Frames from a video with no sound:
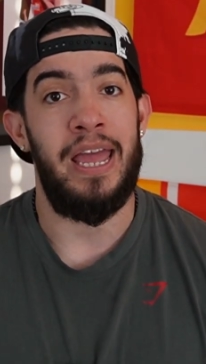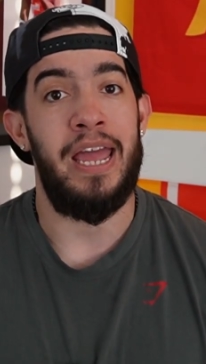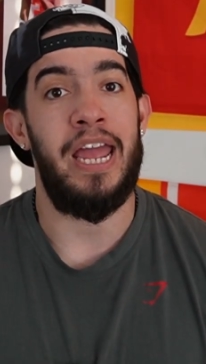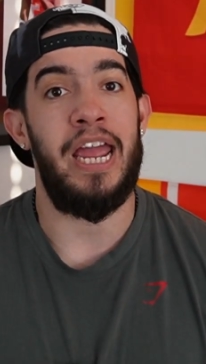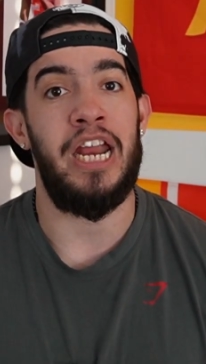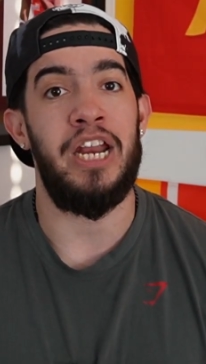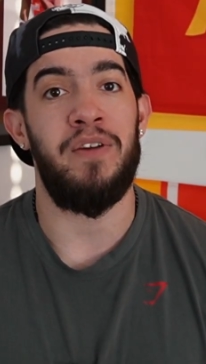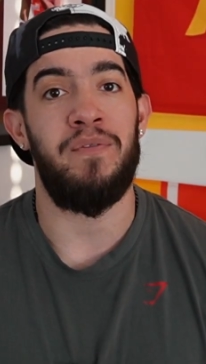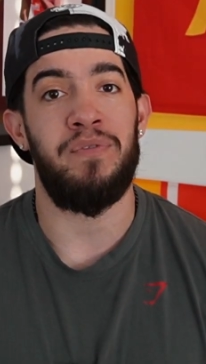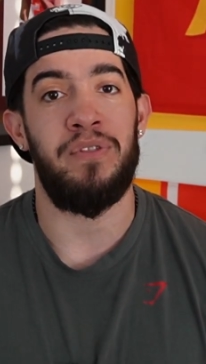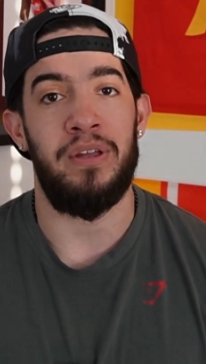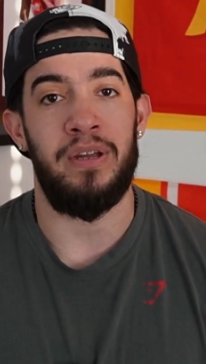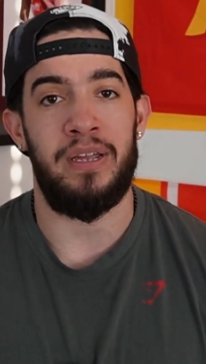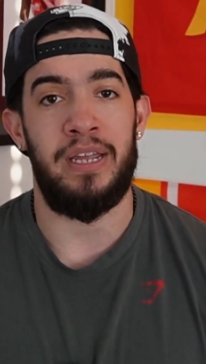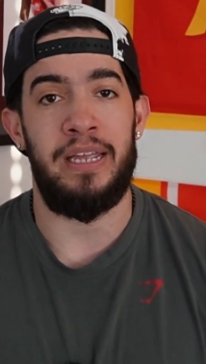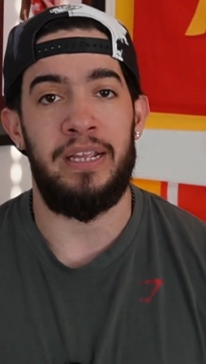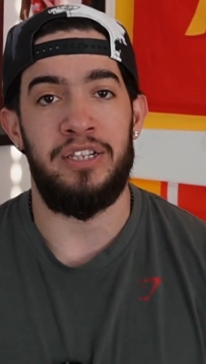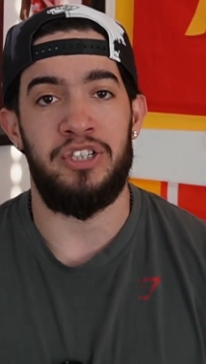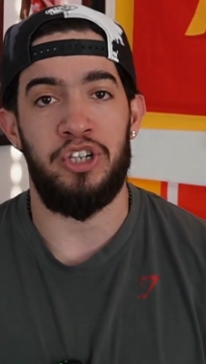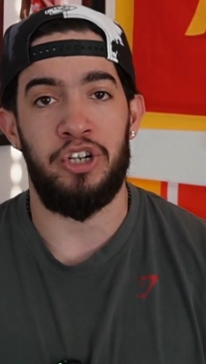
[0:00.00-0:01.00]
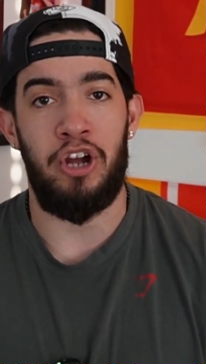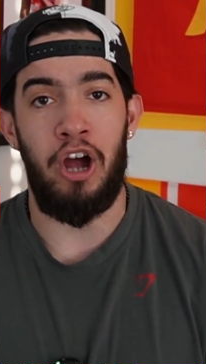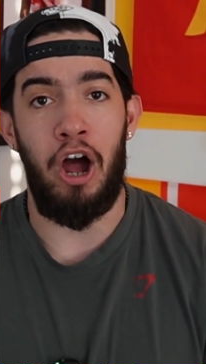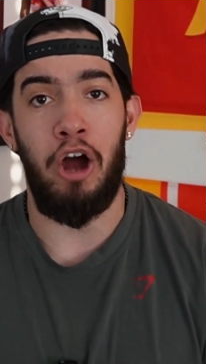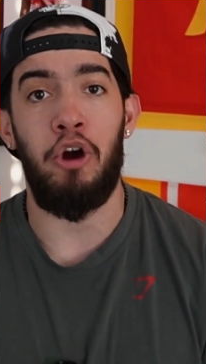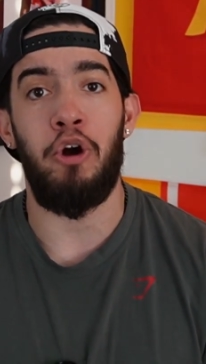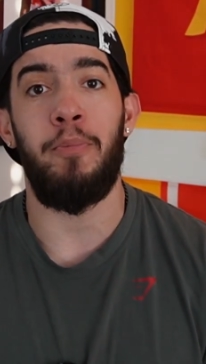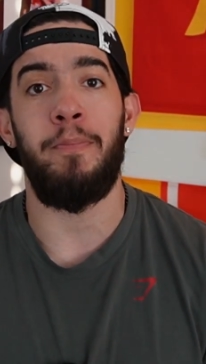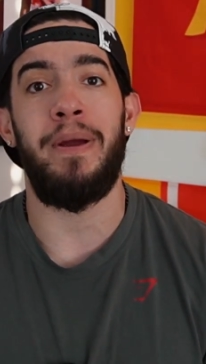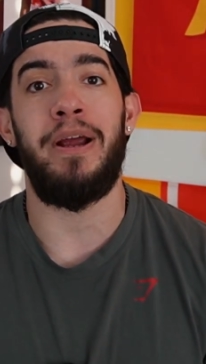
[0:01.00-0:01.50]
And if the
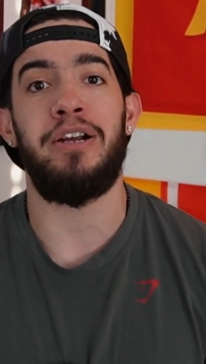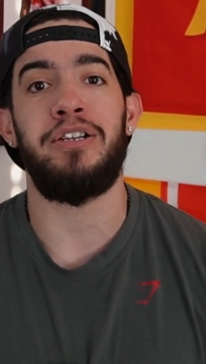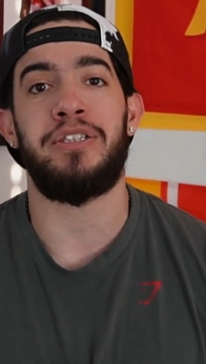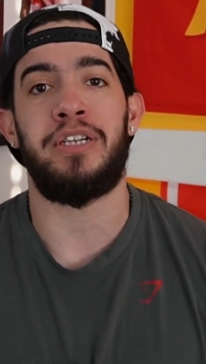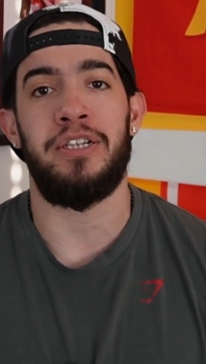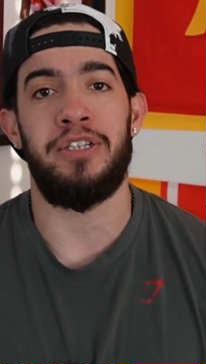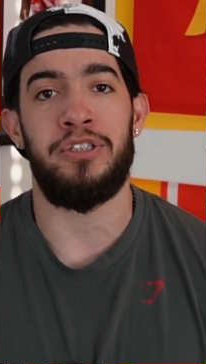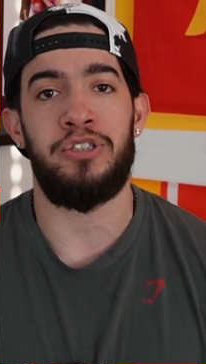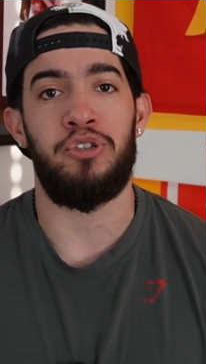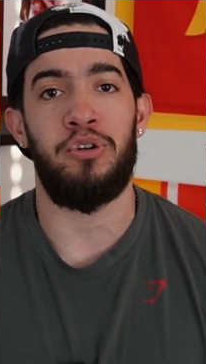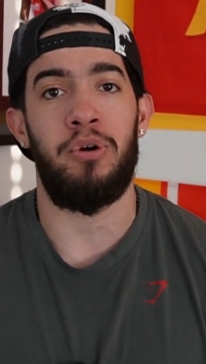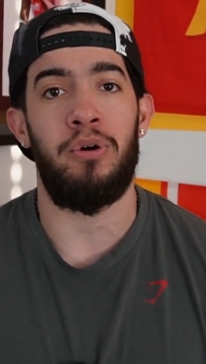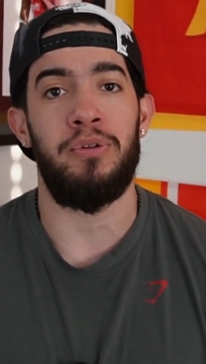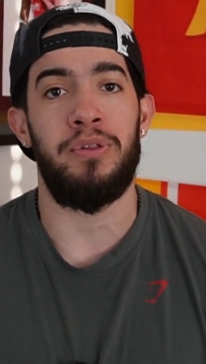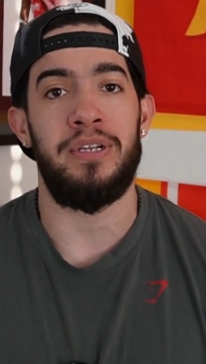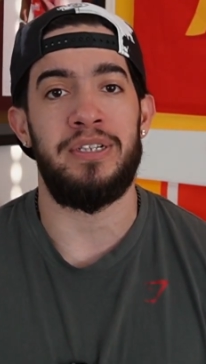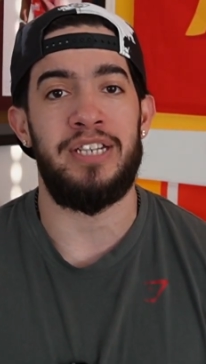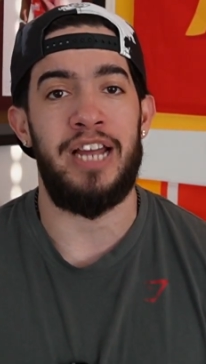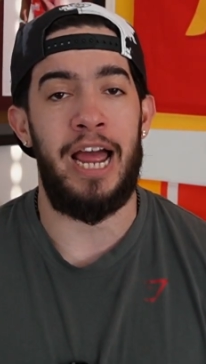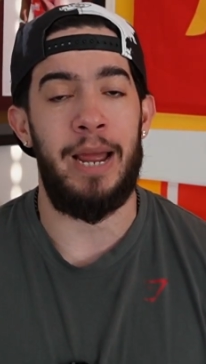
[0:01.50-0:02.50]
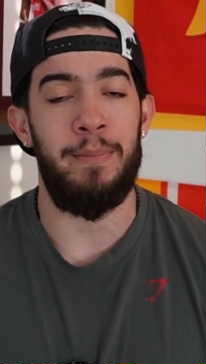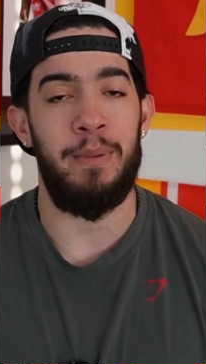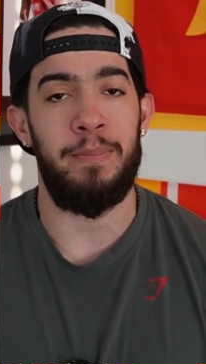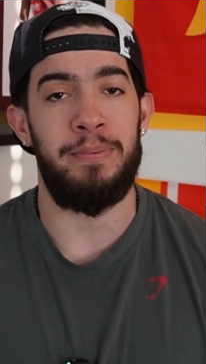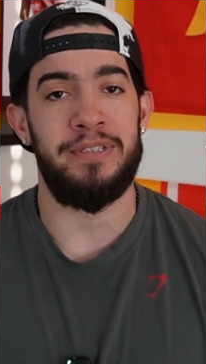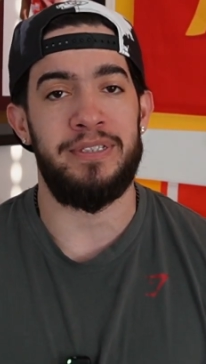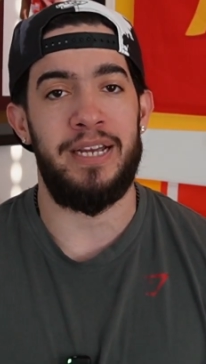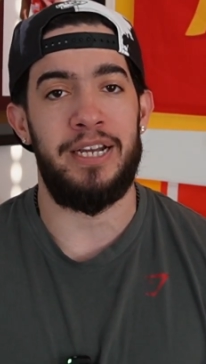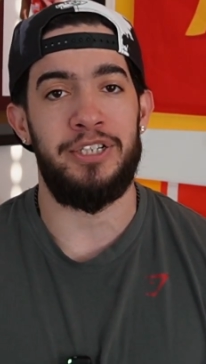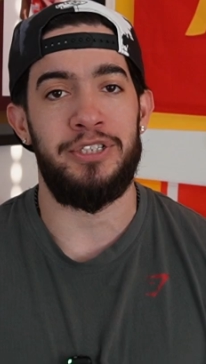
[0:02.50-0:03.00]
Chicago Bears control the time of
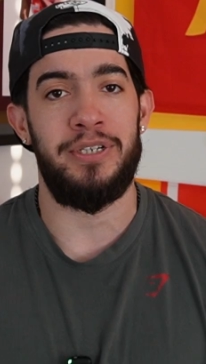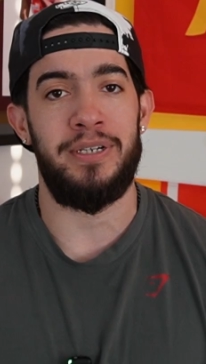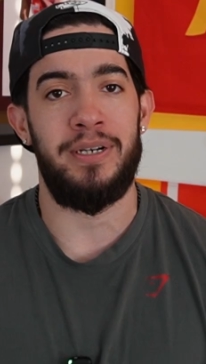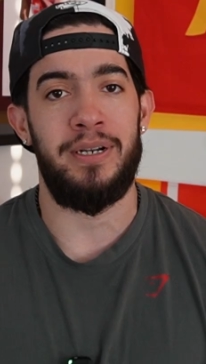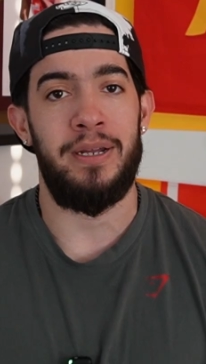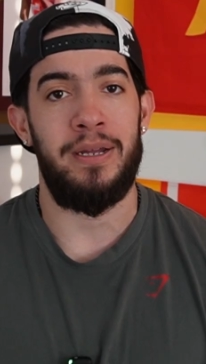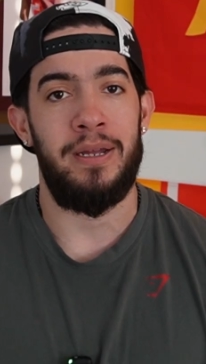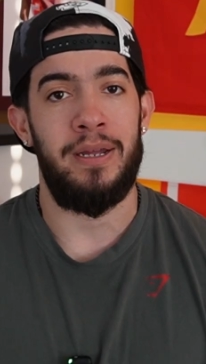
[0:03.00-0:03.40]
possession